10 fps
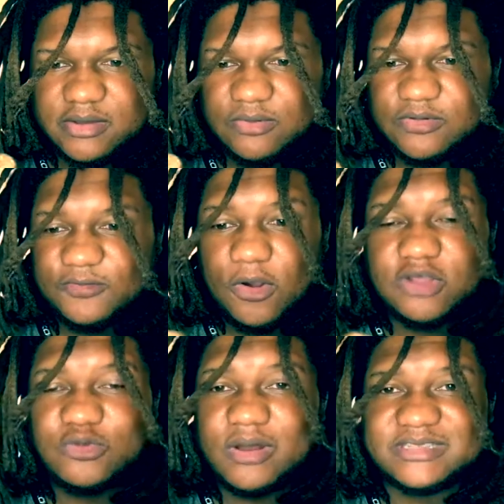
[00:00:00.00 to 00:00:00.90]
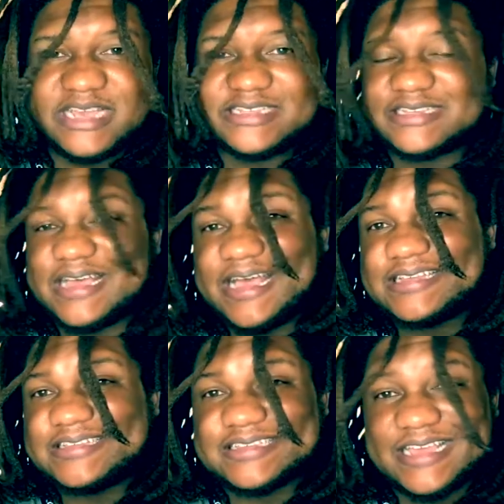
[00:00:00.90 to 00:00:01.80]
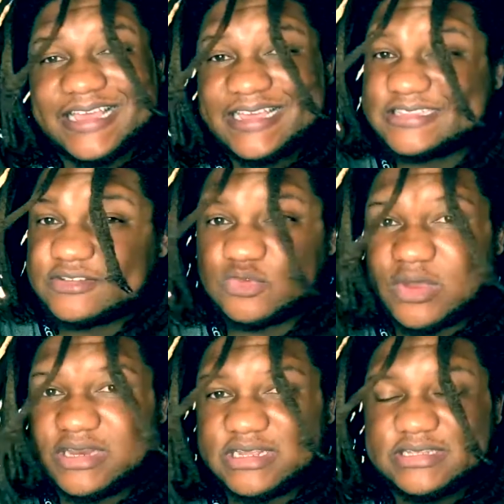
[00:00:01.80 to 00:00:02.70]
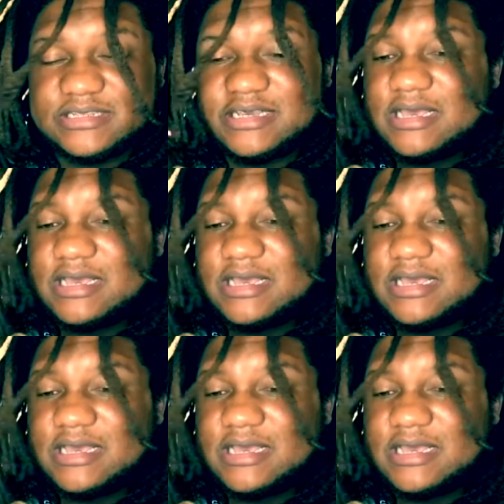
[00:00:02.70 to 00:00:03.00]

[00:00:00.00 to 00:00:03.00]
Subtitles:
As far as what I'm tasting, guys, it's a hint of sweetness.